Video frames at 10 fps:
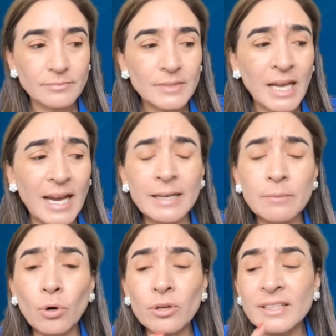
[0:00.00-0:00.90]
and
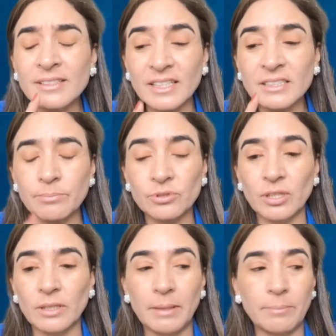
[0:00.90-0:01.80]
more than
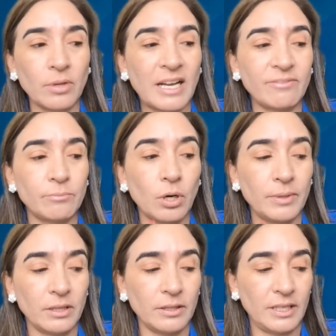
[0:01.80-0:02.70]
60% people have
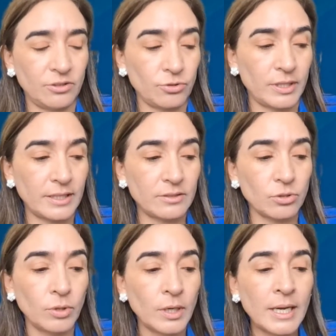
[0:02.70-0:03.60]
mobile internet.
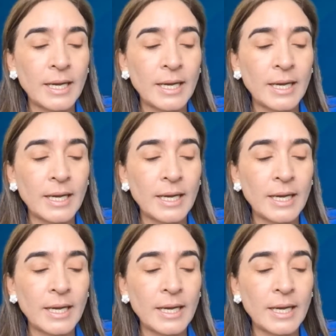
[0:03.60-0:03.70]
So